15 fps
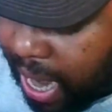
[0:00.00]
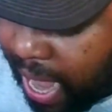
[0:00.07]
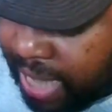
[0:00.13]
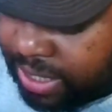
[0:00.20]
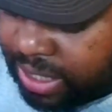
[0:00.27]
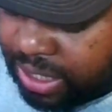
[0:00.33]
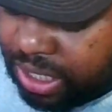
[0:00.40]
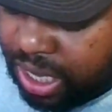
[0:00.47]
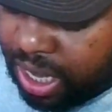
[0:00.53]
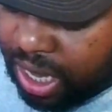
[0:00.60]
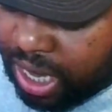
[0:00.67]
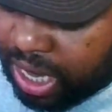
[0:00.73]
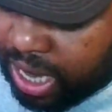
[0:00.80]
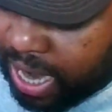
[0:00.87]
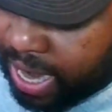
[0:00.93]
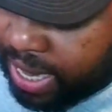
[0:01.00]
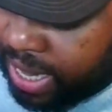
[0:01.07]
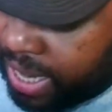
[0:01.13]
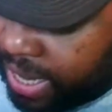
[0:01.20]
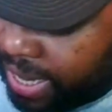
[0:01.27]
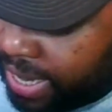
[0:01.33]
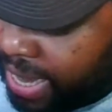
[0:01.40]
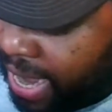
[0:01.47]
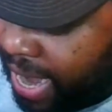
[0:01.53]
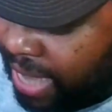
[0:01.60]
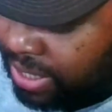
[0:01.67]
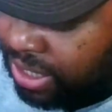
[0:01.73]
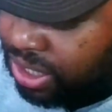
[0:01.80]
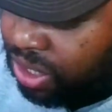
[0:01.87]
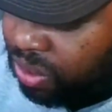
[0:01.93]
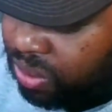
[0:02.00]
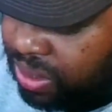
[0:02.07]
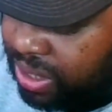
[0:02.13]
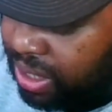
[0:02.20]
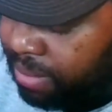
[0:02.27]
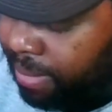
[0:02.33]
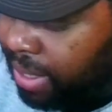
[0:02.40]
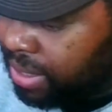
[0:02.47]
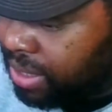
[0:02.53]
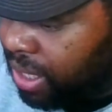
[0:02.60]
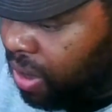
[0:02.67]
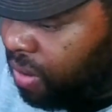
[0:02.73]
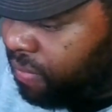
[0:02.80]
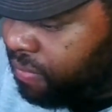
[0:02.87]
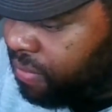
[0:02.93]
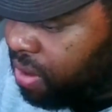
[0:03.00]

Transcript: I just uh at the end of the day, I just don't see myself